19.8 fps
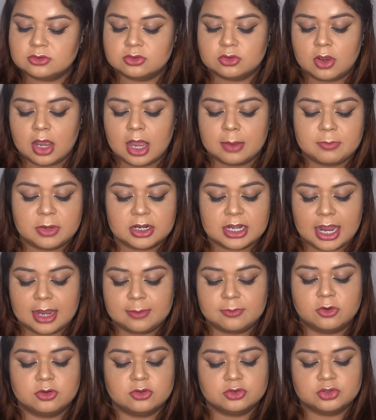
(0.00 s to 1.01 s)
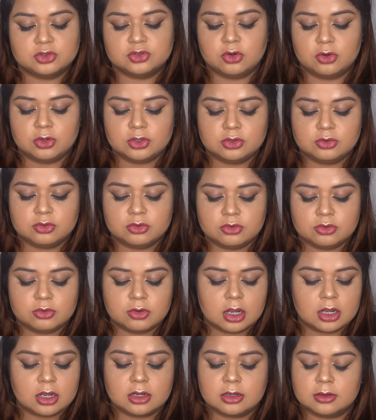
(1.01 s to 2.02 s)
So but I'm going to show
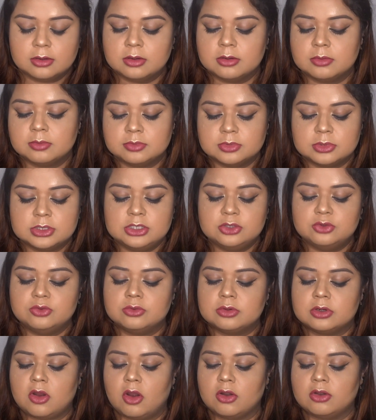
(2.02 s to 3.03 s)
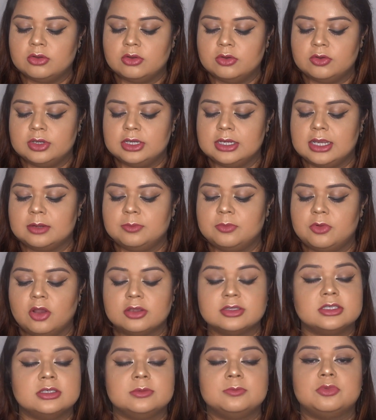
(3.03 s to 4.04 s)
you a new contouring and
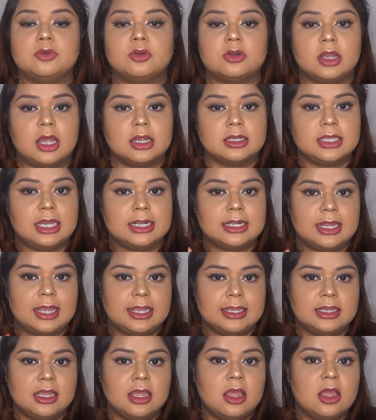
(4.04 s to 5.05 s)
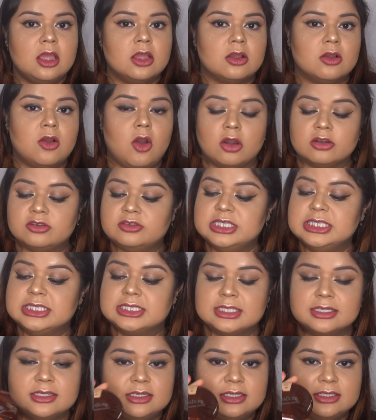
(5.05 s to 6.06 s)
bronzing product that I got
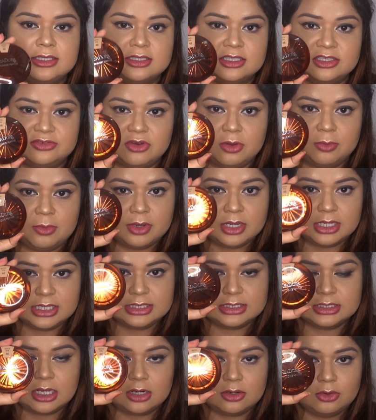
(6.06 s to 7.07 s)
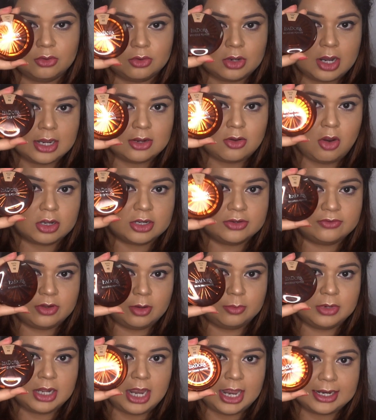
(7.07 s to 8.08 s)
recently. This is from ISADORA. I got it
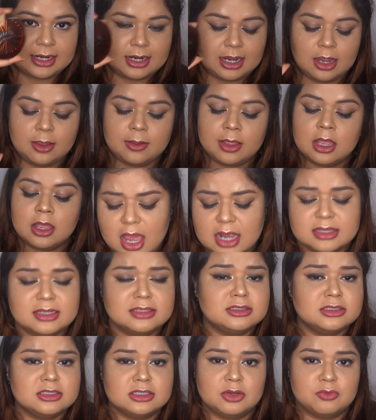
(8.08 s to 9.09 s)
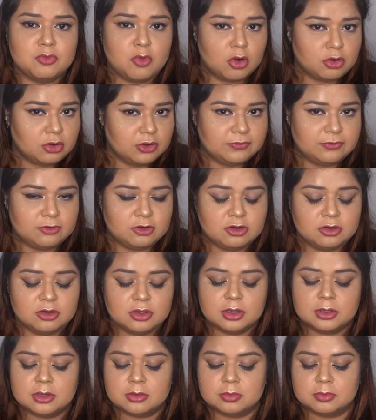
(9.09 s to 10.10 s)
from Nykaa, and this is a
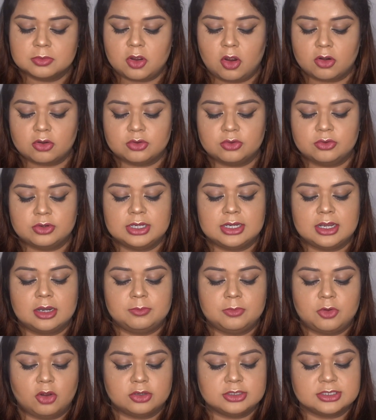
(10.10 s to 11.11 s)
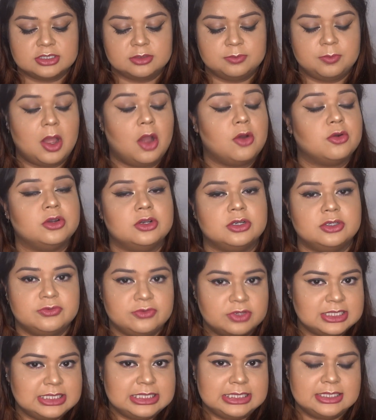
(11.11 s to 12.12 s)
wonderful contouring and bronzing powder. You
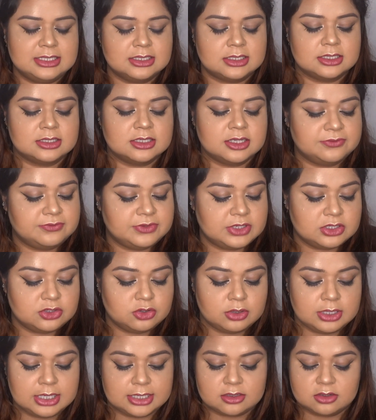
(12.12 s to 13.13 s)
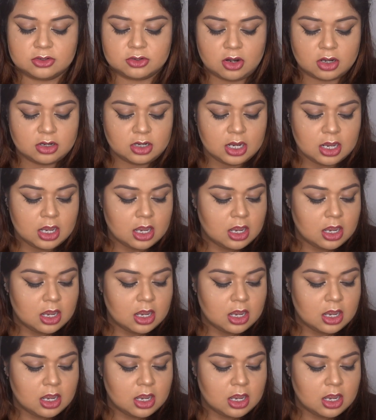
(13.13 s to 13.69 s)
will see it in the video later on.